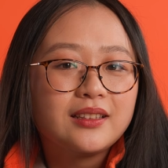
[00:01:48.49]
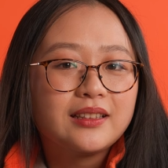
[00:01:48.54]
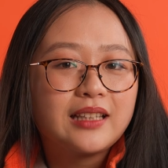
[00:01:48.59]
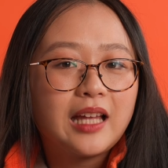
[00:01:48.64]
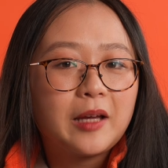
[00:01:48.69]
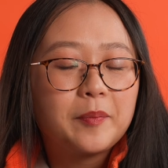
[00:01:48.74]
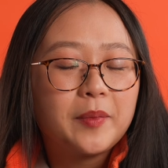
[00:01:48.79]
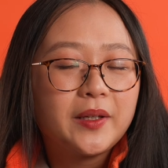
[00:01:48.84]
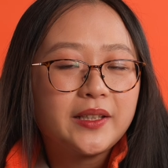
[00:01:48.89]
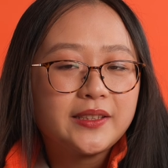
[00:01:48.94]

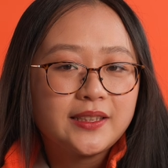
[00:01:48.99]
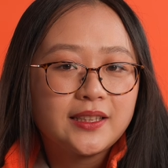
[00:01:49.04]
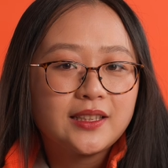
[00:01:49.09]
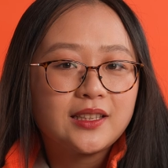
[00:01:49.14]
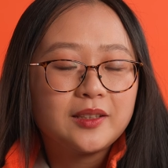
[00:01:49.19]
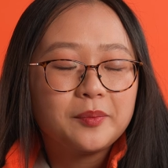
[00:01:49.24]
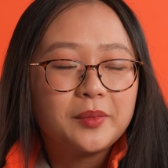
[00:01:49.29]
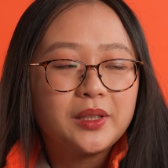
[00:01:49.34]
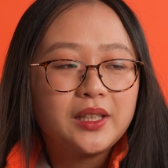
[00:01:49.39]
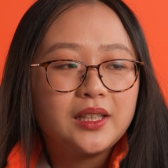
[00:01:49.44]
That
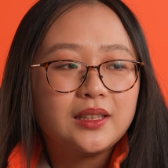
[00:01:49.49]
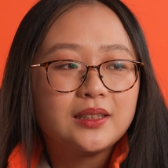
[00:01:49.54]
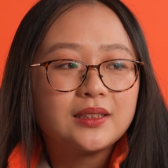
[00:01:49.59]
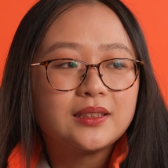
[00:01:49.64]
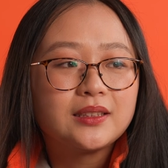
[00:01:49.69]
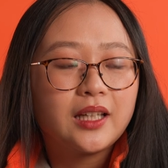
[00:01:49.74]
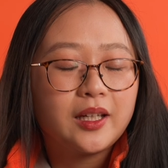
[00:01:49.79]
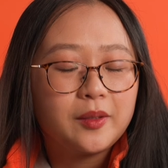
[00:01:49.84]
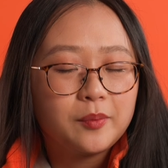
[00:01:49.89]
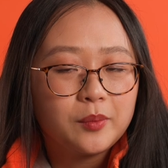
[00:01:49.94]
basically
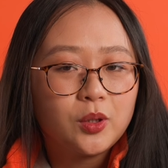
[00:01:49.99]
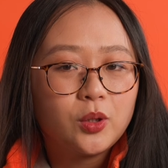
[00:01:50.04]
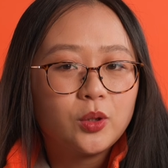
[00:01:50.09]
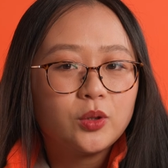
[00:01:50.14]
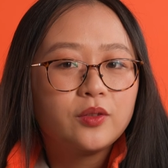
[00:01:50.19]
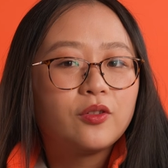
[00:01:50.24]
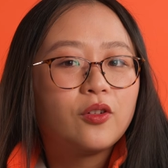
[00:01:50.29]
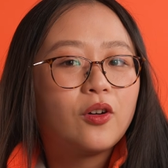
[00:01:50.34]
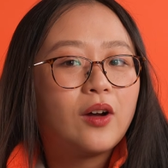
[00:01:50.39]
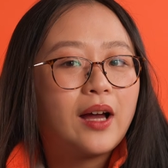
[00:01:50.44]
means a
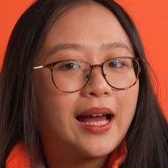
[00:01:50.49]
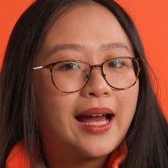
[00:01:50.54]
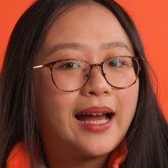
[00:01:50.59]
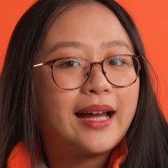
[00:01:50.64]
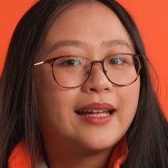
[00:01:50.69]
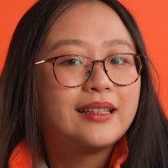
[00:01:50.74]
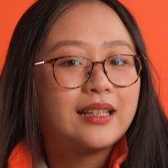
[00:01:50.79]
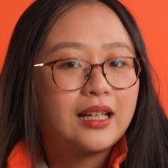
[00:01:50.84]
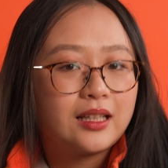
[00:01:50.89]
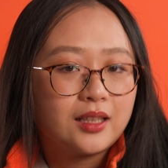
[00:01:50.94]
mode for
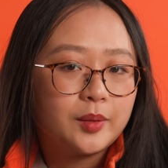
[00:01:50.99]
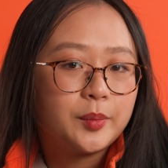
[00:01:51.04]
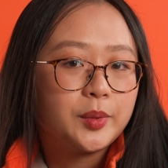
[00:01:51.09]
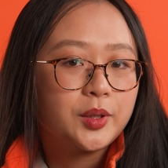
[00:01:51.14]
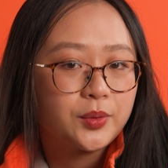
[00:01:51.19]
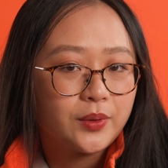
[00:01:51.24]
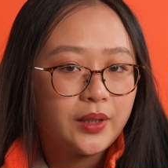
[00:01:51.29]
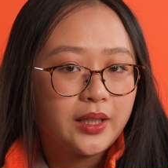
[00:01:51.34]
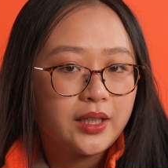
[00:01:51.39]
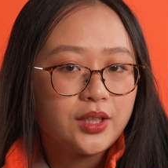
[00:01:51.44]
high
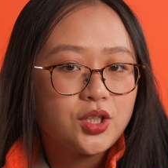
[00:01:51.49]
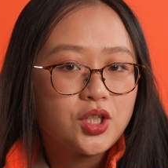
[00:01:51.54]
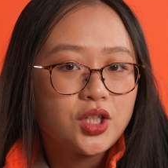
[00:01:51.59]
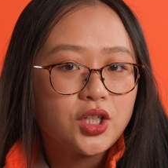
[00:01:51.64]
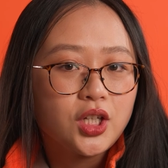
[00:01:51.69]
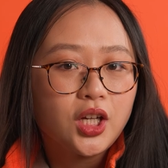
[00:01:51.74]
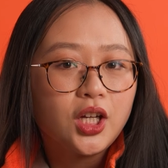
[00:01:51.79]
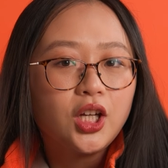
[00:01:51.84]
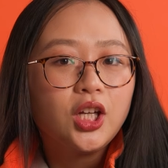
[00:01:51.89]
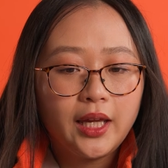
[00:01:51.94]
dynamic range.
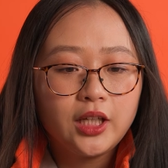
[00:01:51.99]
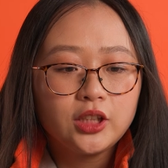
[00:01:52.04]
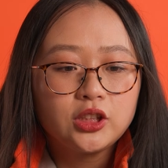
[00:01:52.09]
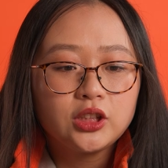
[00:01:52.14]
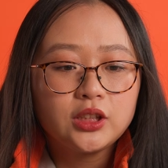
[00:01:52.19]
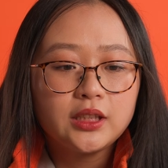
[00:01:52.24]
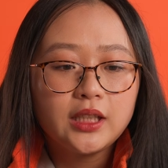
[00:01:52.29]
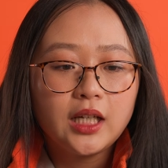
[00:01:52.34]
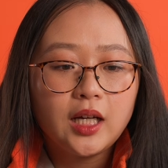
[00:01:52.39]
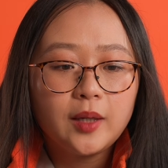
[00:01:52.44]

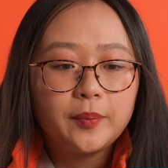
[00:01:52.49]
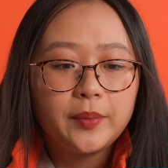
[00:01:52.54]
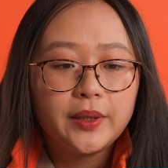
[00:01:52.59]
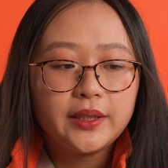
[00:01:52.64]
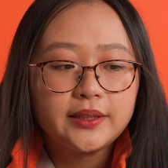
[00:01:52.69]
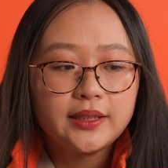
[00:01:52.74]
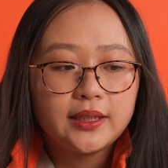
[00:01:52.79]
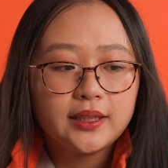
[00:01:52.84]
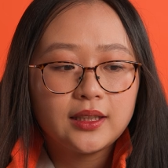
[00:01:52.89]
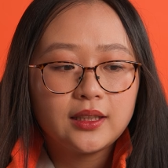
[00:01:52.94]
HDR
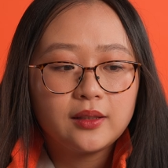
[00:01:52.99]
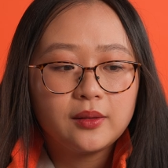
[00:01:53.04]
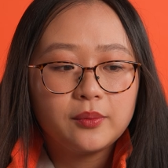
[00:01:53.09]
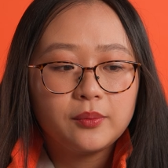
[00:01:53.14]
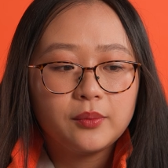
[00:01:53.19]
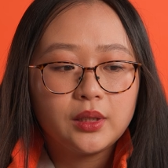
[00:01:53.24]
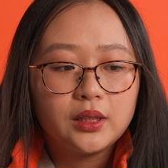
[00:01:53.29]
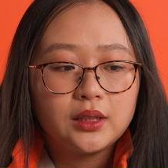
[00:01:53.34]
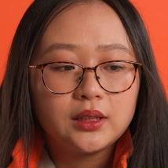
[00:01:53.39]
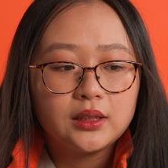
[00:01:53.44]
basically
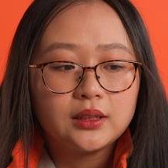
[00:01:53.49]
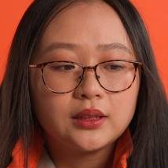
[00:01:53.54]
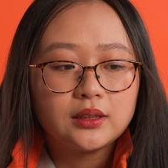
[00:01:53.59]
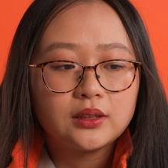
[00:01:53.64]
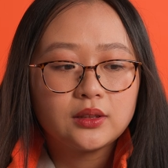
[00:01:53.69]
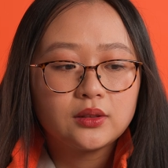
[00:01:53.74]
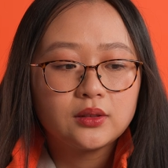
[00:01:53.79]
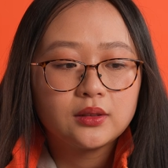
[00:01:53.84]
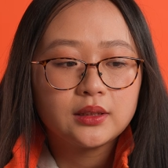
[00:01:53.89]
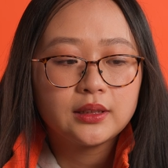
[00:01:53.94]

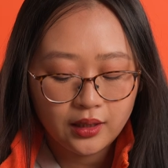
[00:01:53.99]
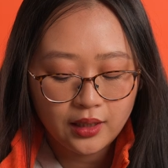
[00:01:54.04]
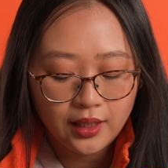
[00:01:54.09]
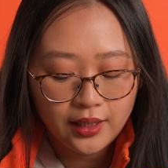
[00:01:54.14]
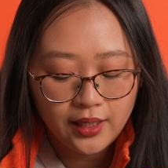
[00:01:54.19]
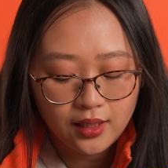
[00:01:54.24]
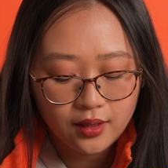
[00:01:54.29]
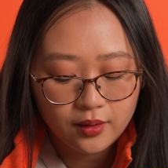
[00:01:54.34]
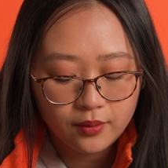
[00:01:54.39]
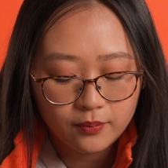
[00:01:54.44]
means
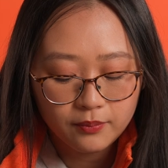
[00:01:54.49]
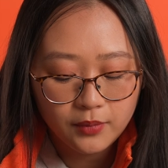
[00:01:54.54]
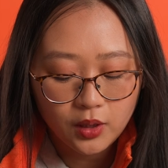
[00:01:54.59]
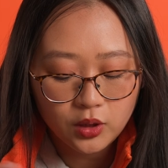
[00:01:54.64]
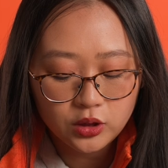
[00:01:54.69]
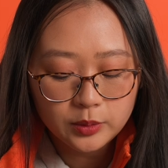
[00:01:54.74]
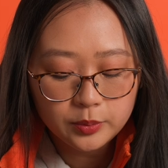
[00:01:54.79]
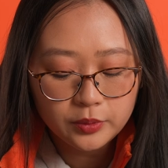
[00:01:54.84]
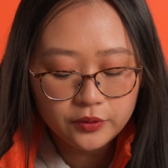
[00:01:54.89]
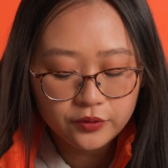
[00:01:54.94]
taking
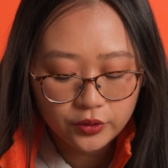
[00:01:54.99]
multiple